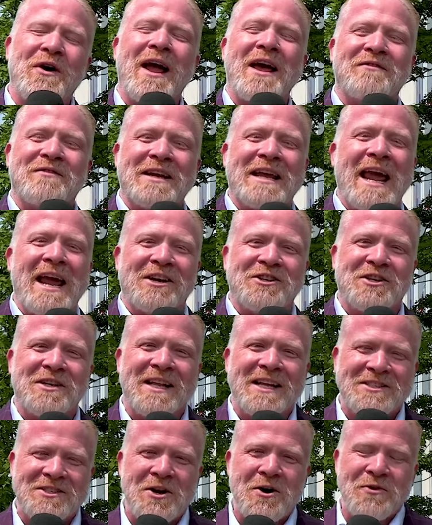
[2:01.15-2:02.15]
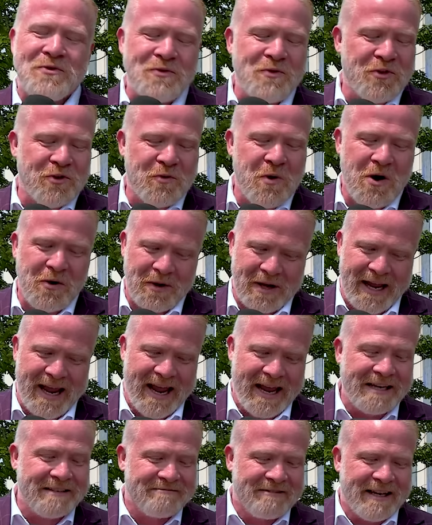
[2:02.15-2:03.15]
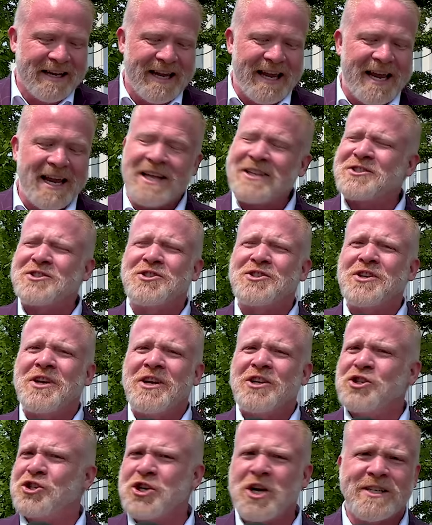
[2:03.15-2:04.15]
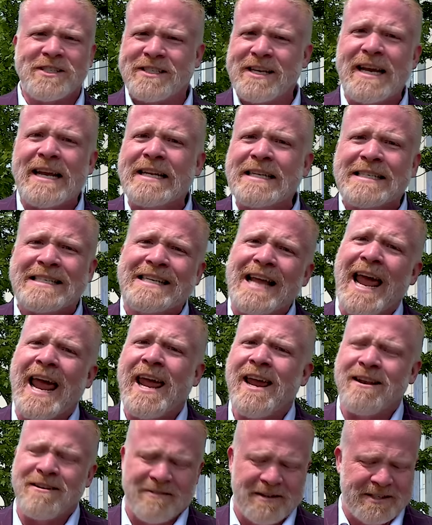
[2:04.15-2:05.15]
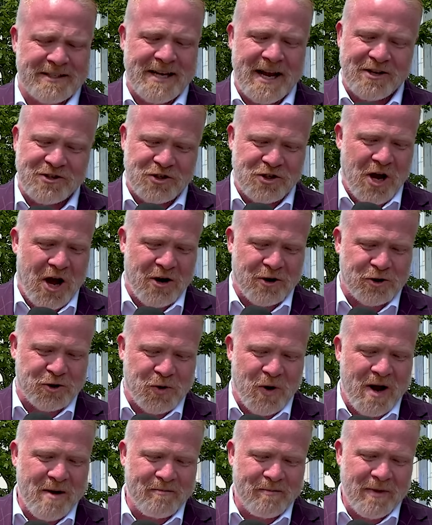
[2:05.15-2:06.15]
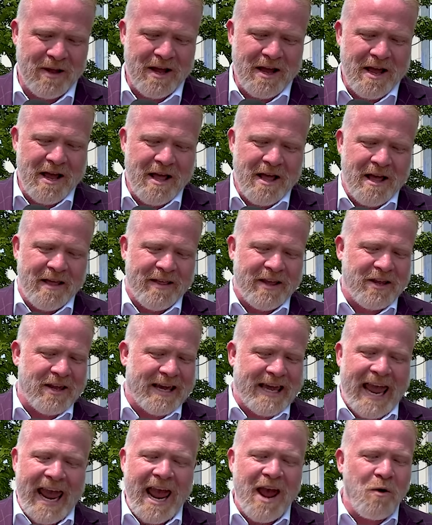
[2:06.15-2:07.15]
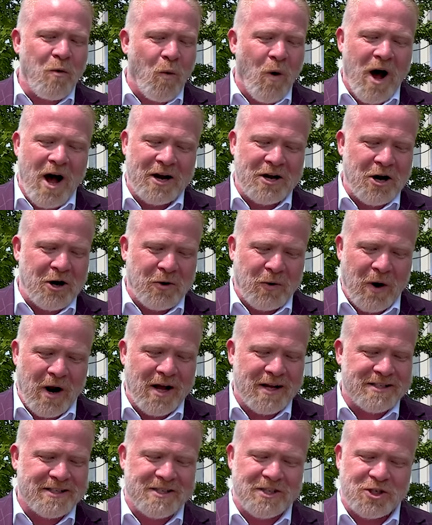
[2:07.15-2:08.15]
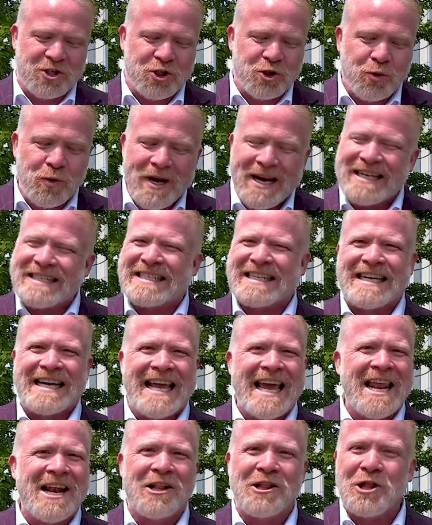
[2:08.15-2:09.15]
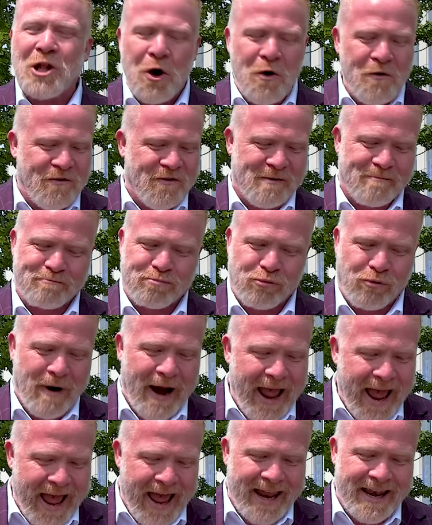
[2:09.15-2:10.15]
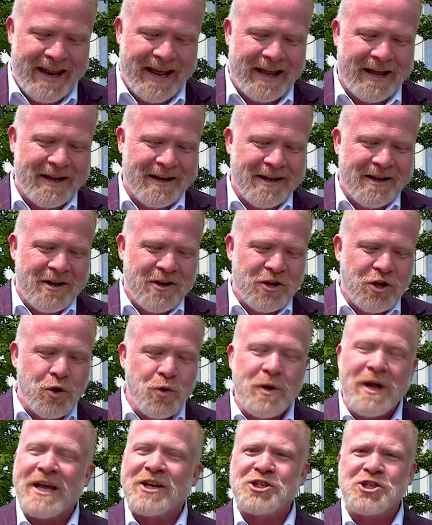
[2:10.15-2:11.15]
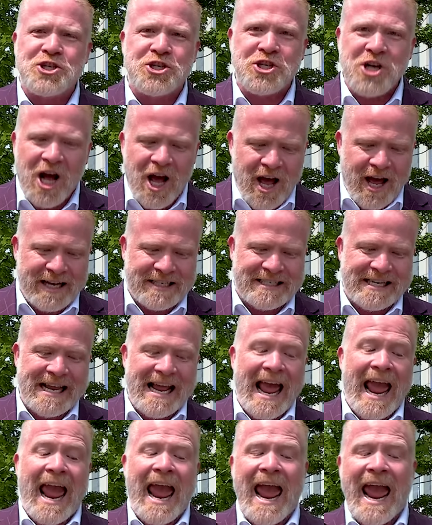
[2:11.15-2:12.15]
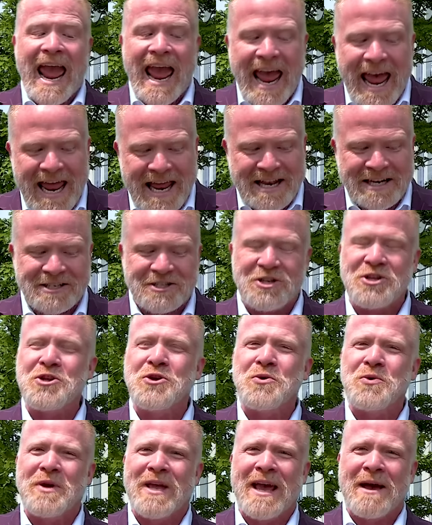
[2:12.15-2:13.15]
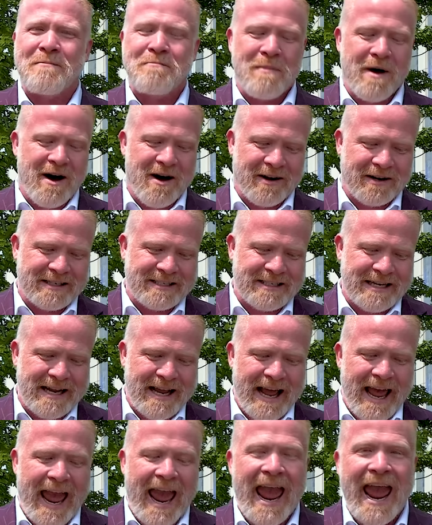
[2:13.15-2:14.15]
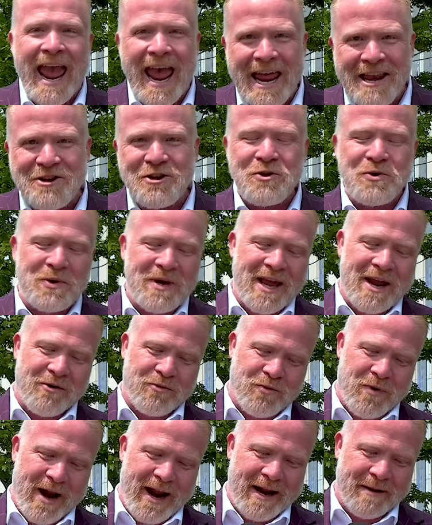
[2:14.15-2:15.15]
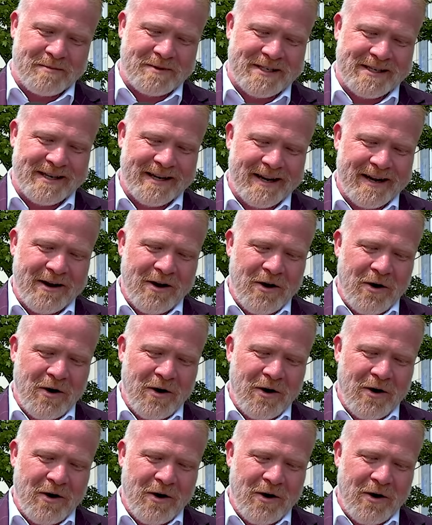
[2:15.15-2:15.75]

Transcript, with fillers: for edification, let's go through the quote again. It's just insane, says Donald Trump, that you can't walk across the street to get a loaf of bread. You get shot, and you get mugged, and you get raped.